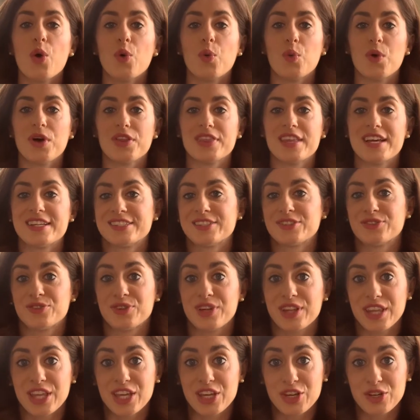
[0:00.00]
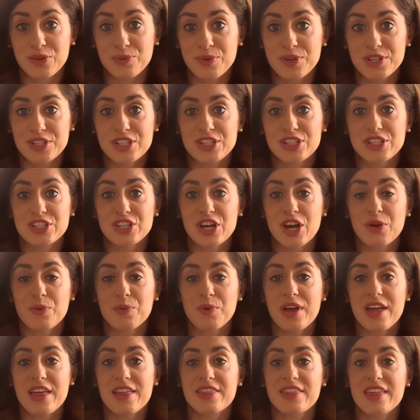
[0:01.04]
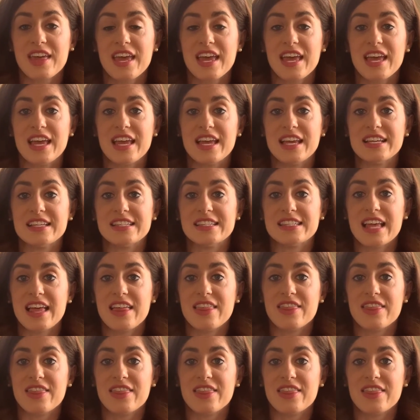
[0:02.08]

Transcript: One that's a really good one to start with is